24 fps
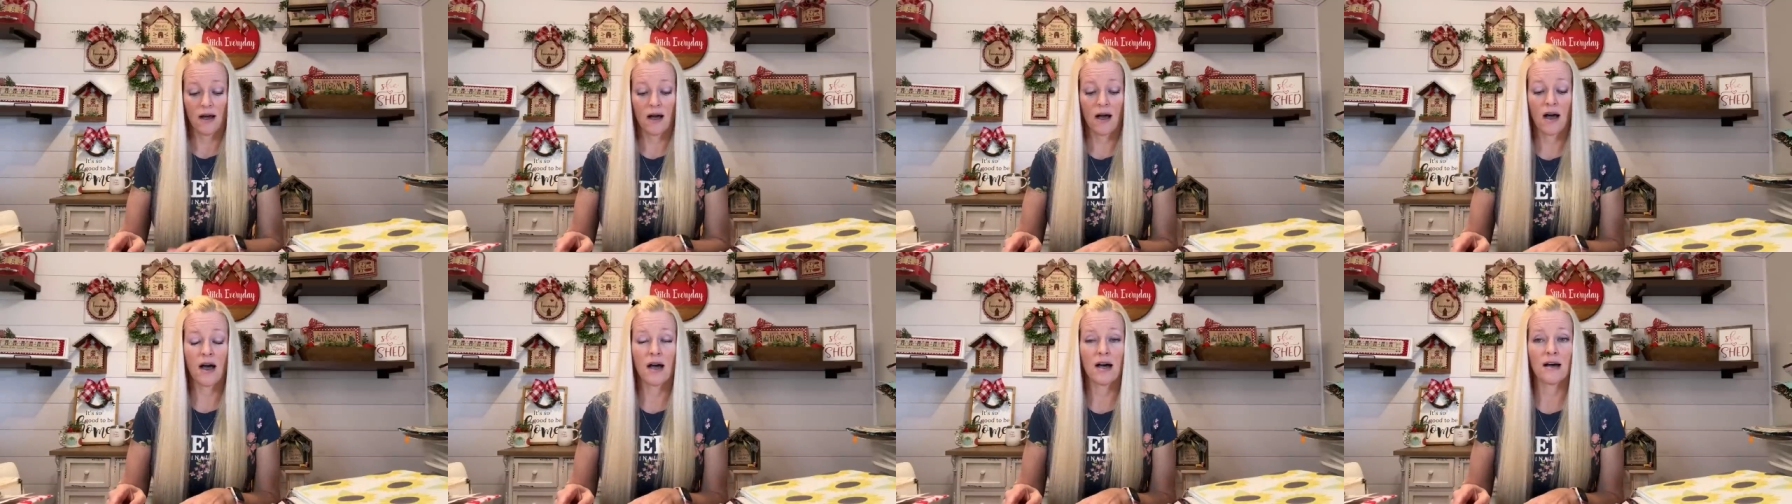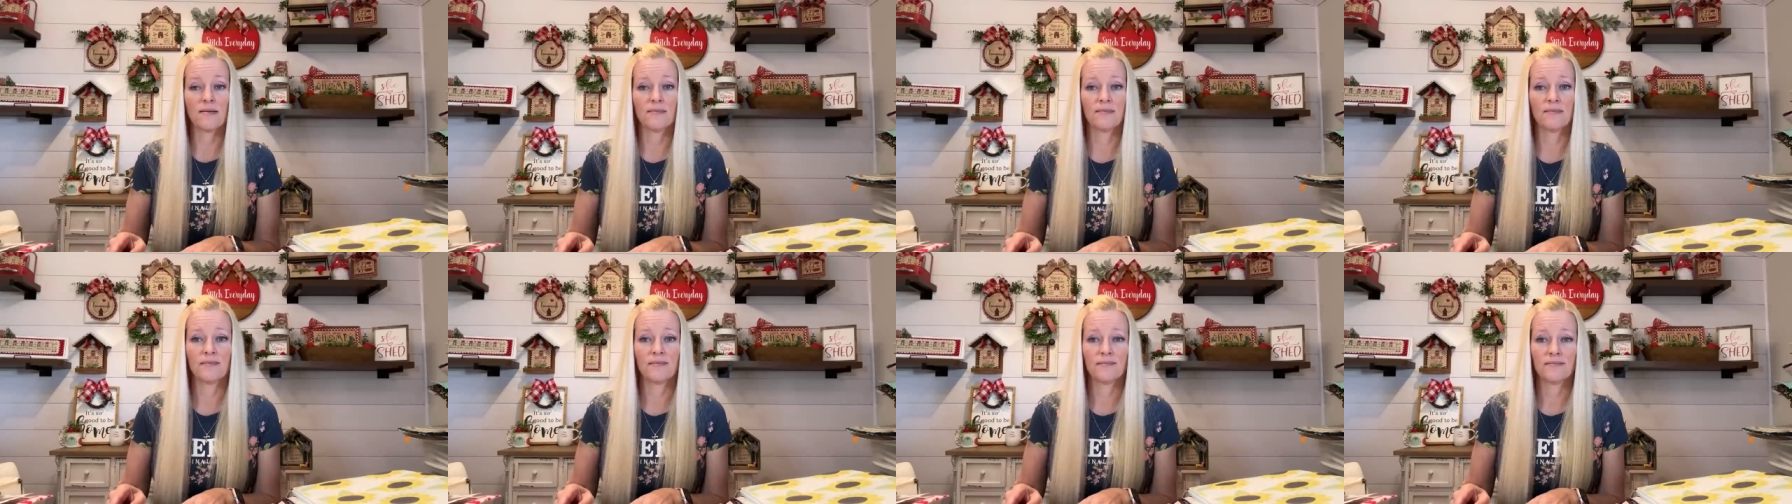
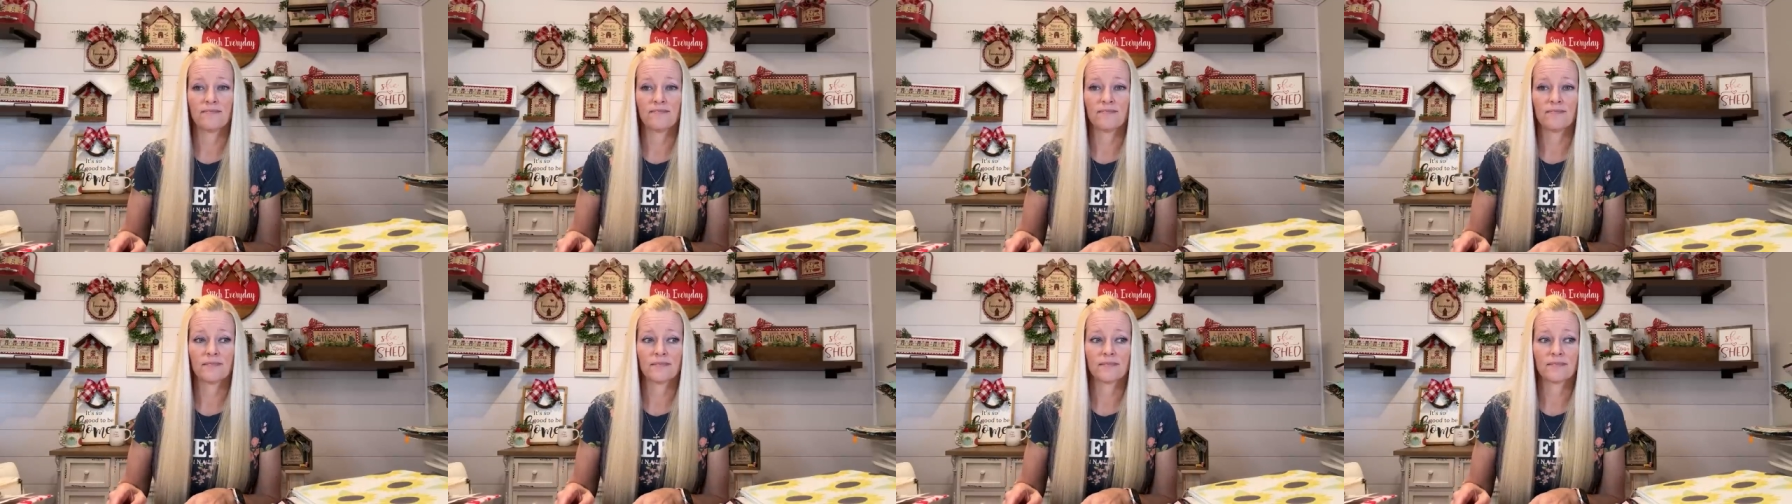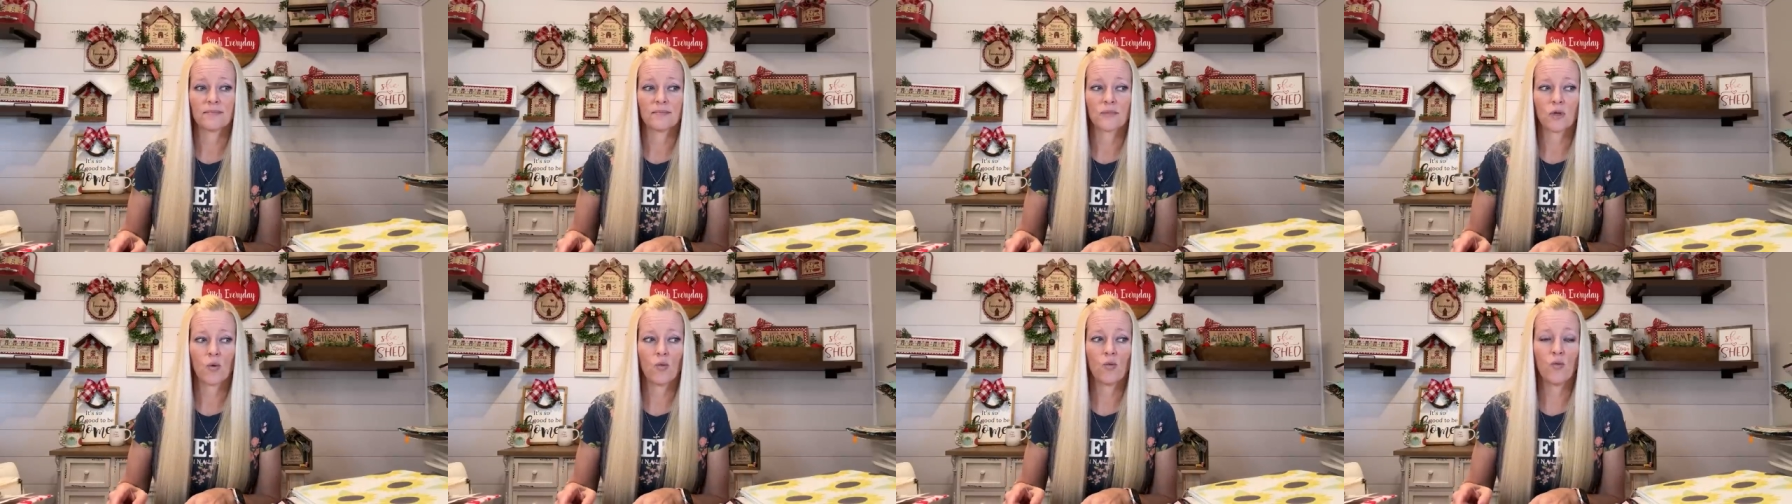Um,
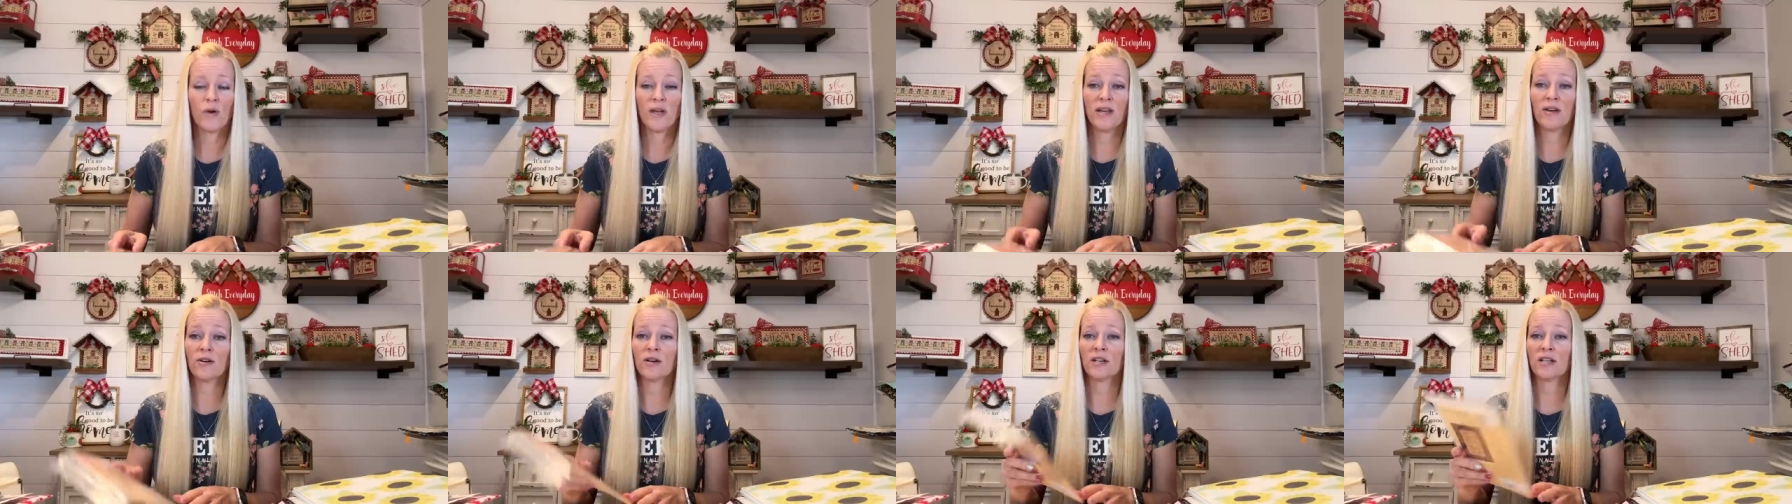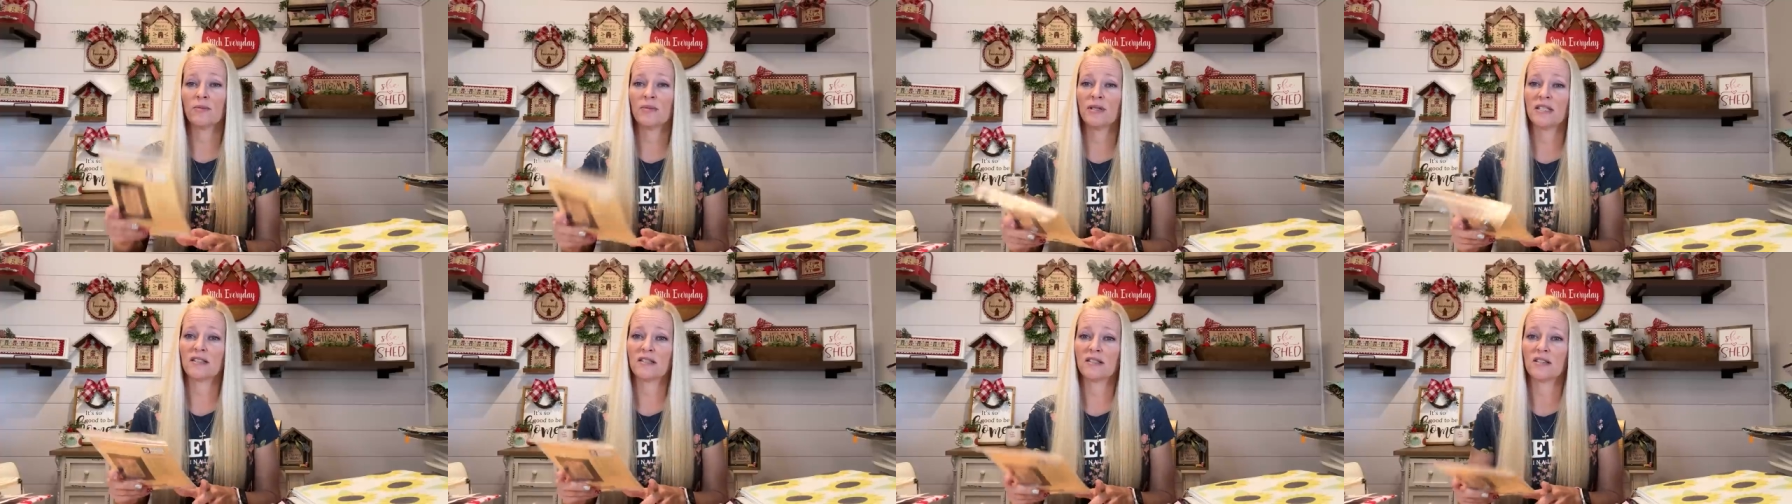we are going
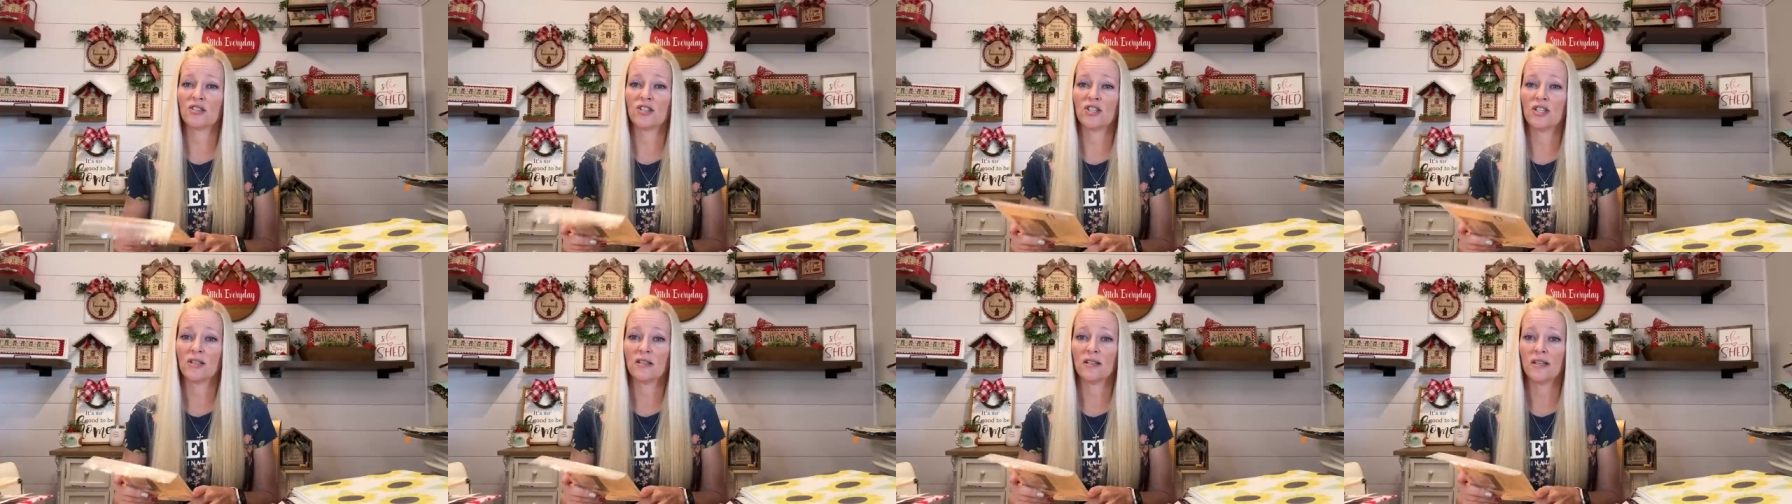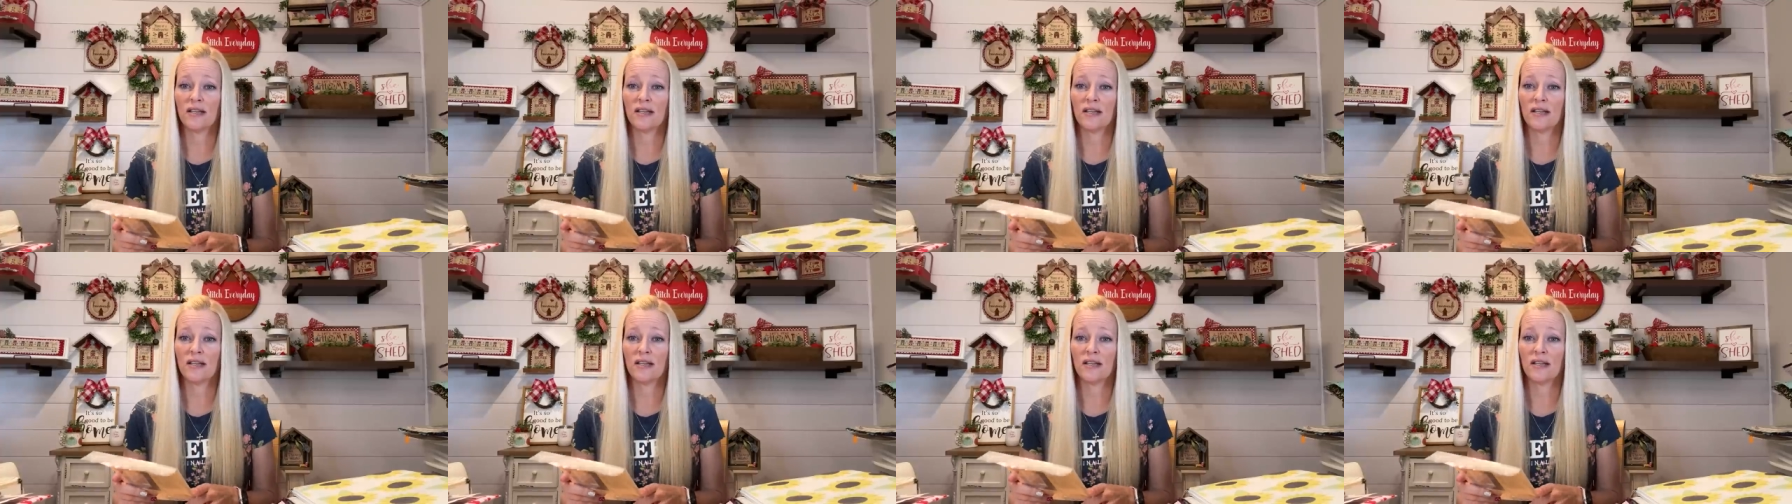to be stitching